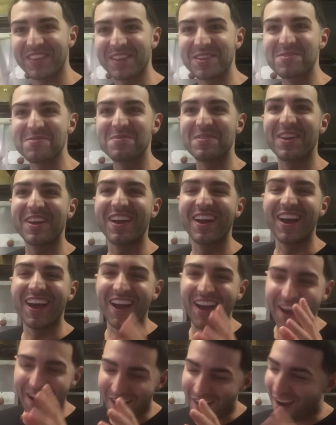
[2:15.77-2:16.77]
Tell me about your
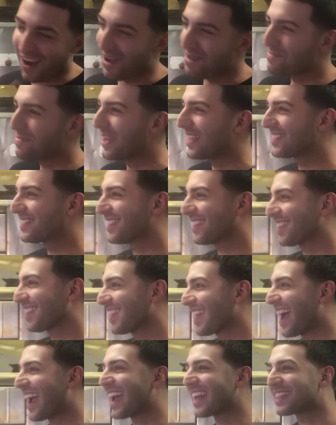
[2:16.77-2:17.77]
phone call. All right,
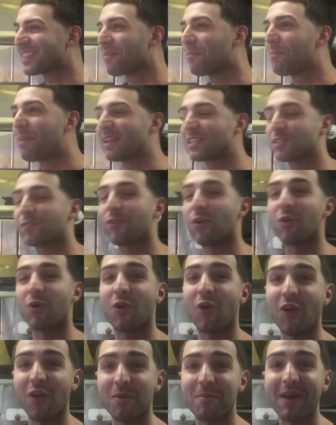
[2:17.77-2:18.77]
basically, I got the best phone
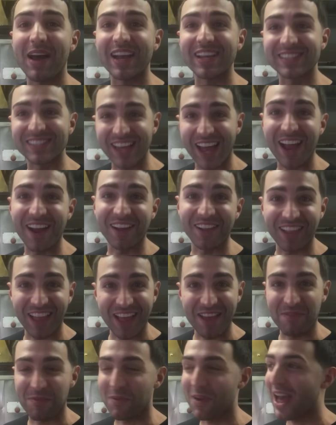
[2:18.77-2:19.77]
call of my entire
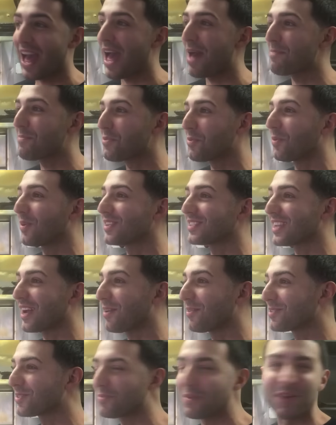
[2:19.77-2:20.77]
life. What happened was I was.